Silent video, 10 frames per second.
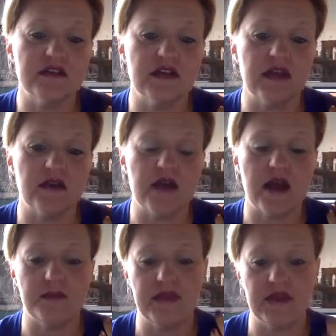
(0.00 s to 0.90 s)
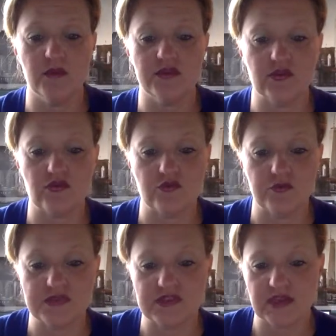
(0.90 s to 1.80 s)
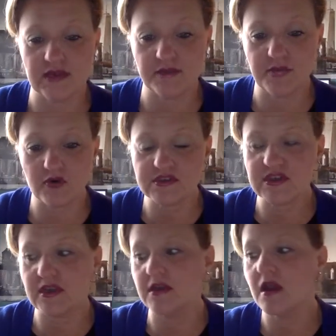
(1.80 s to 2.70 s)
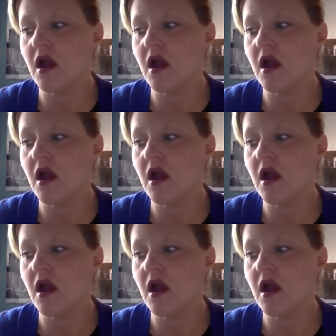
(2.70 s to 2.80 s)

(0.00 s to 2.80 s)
They are not meeting with their groups in person.